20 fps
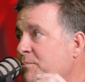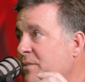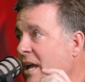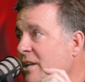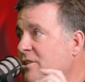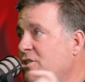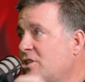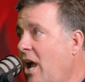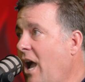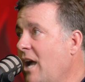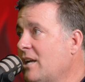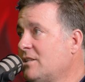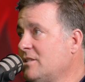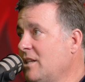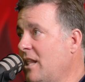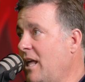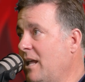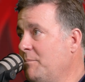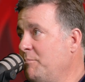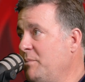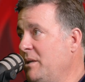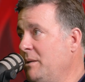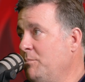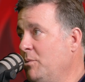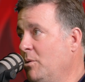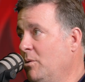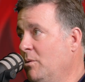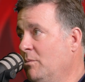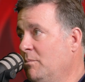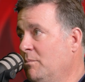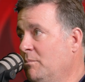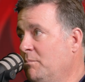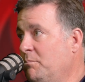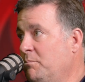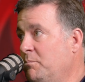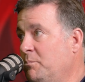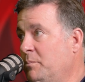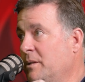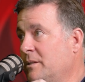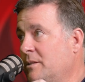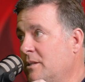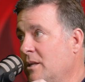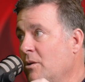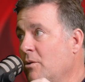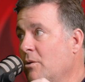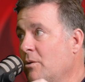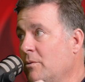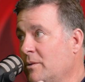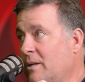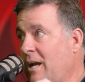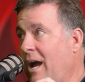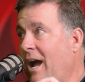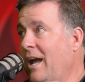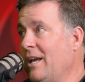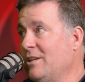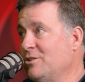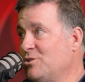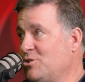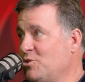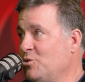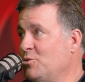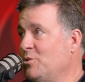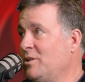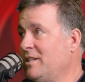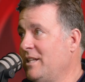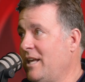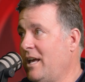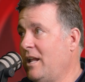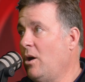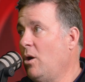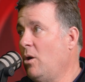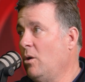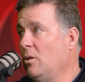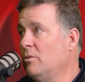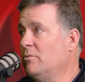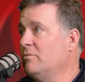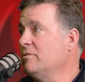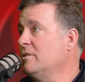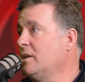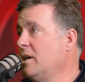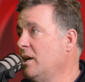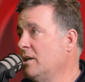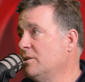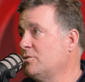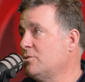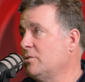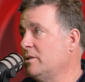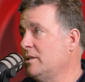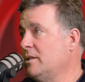That shocks a lot of people, but there are guys doing that all over the country,